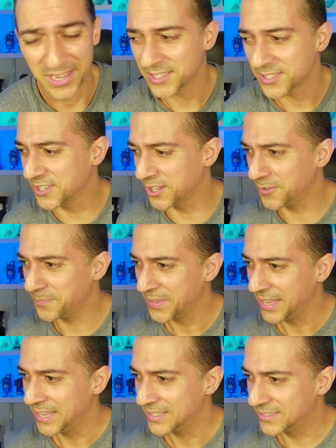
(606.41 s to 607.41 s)
So
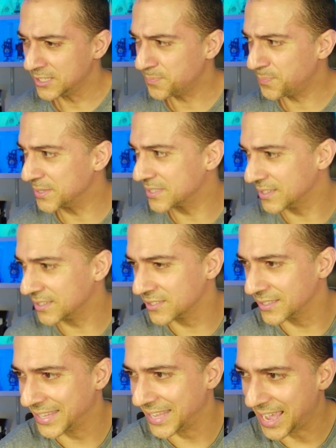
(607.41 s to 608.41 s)
this
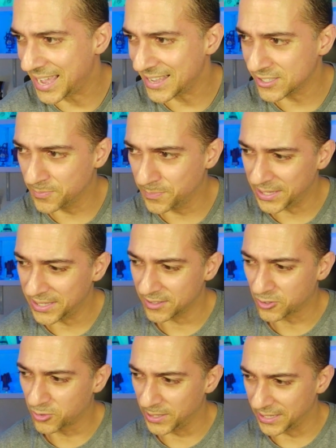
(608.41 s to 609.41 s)
position has been
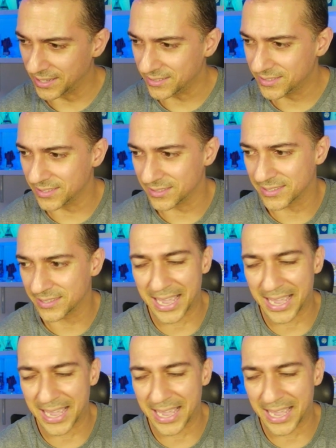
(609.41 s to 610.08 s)
created